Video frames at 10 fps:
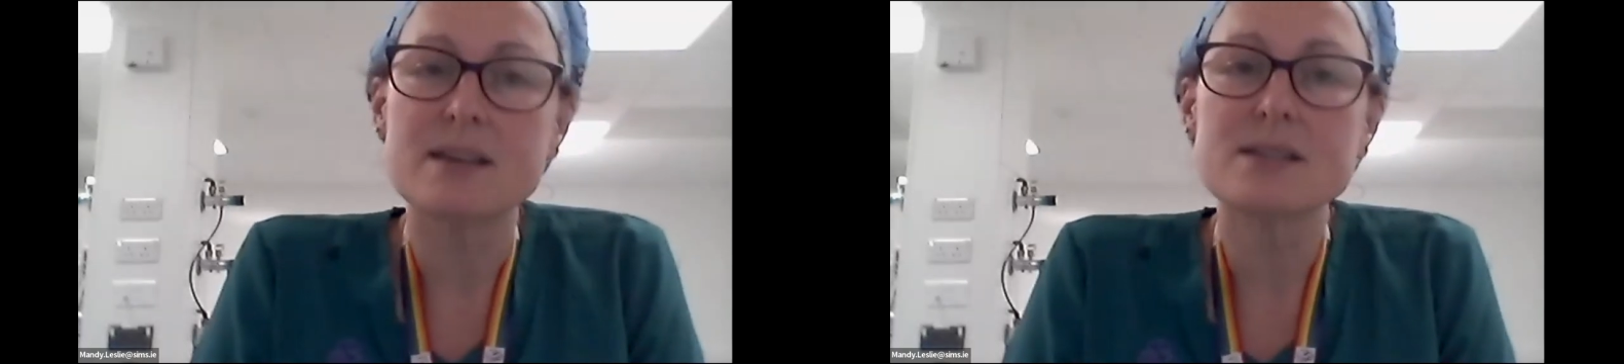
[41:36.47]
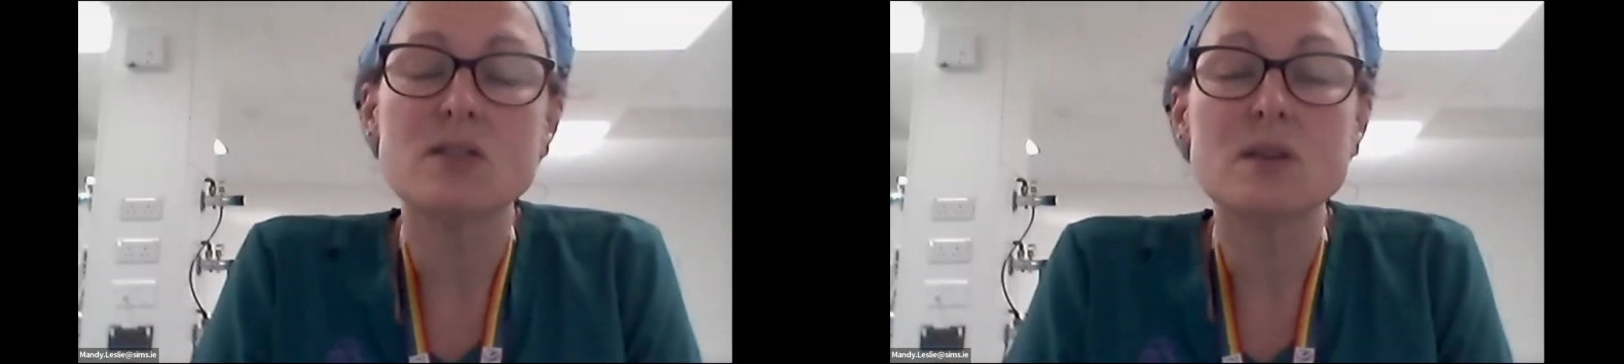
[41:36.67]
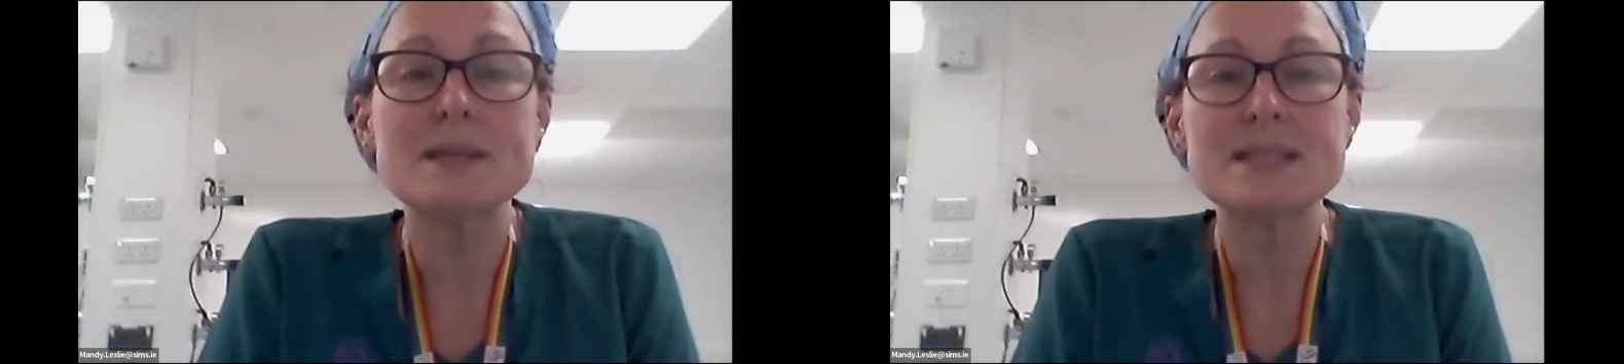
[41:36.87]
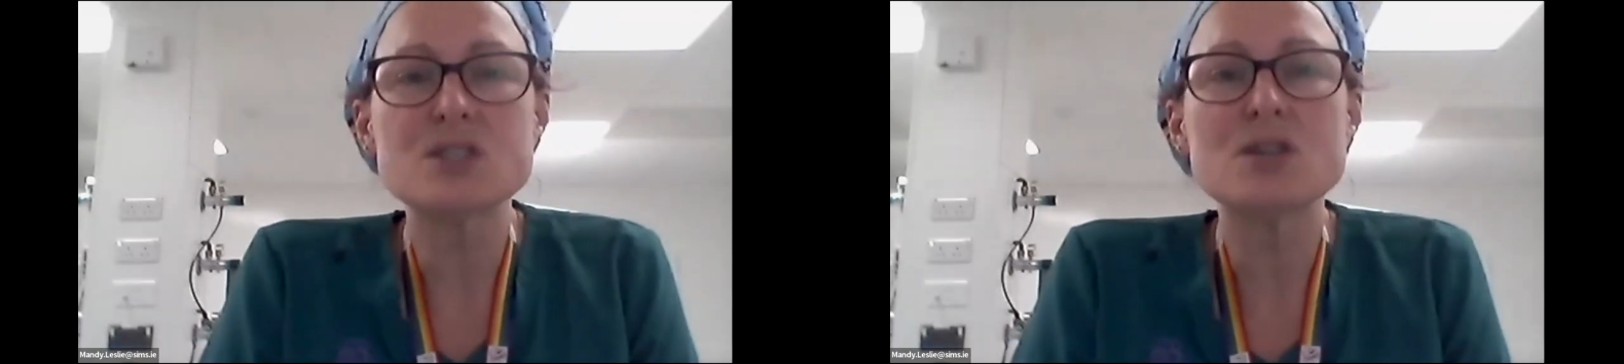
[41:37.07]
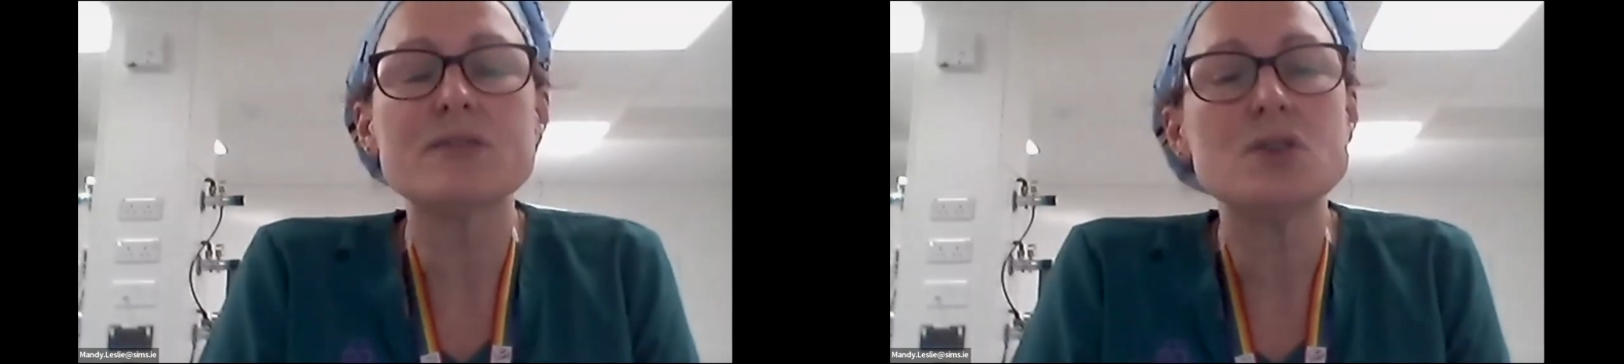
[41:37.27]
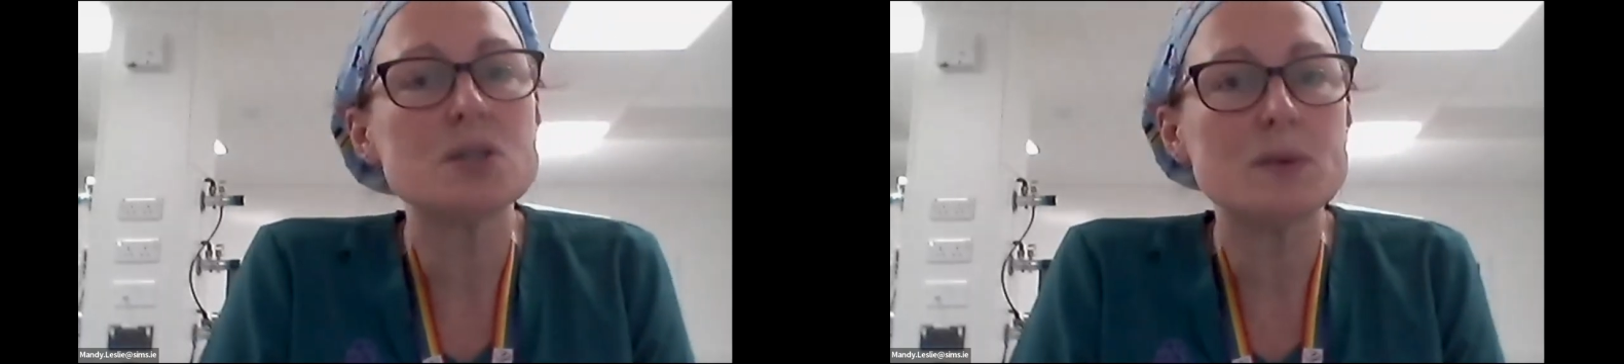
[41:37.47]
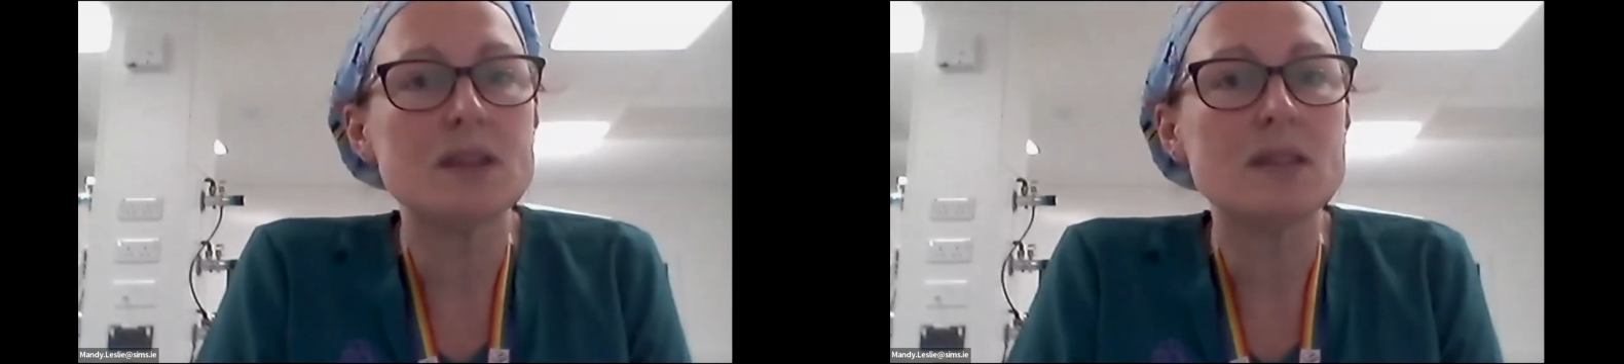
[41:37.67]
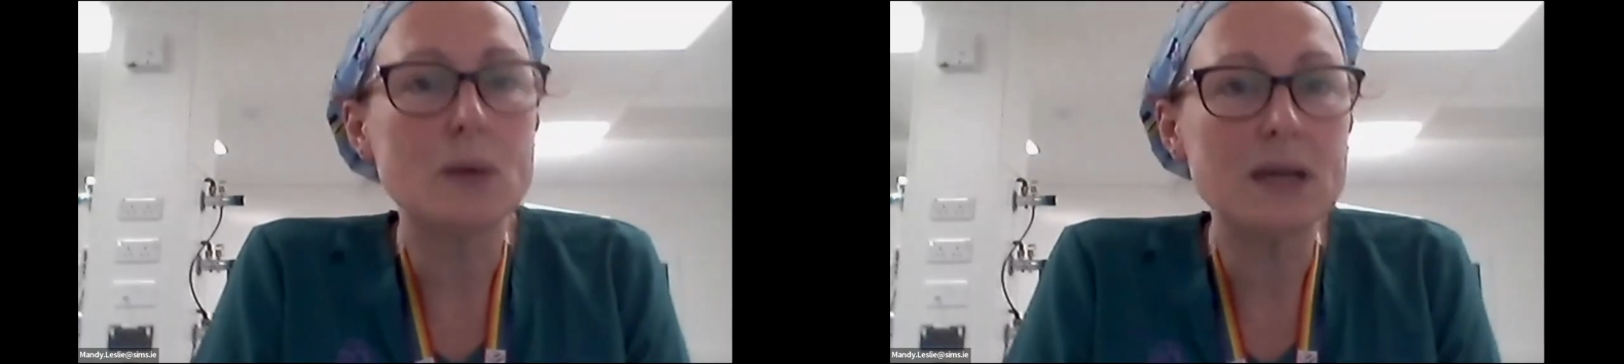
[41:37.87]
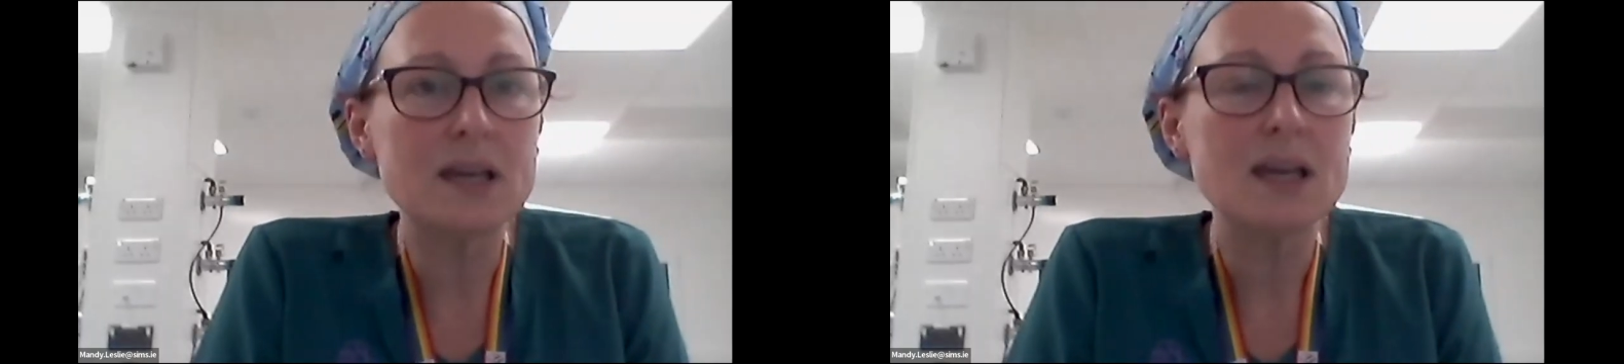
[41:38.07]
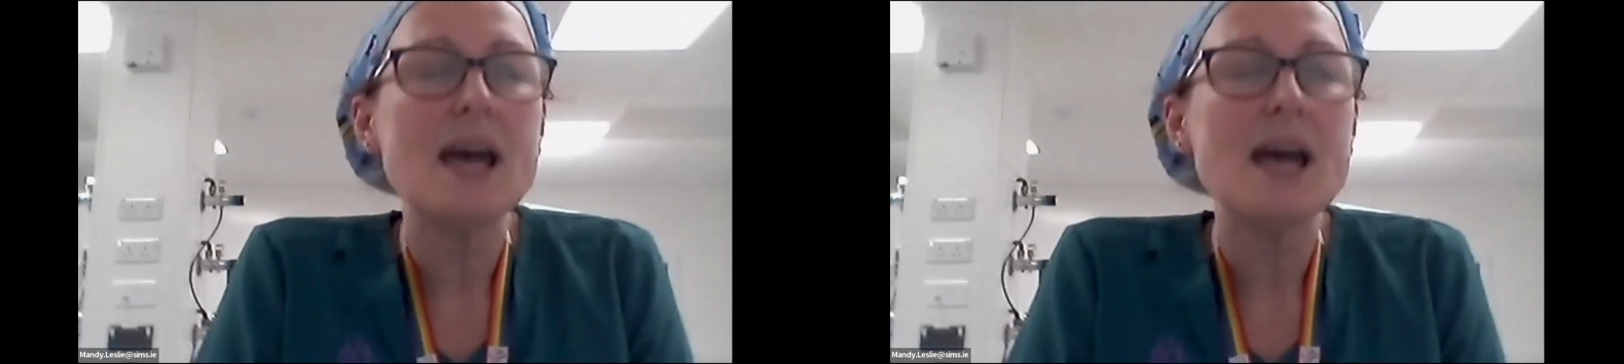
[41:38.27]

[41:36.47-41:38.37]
So they'd be sent off usually within the week.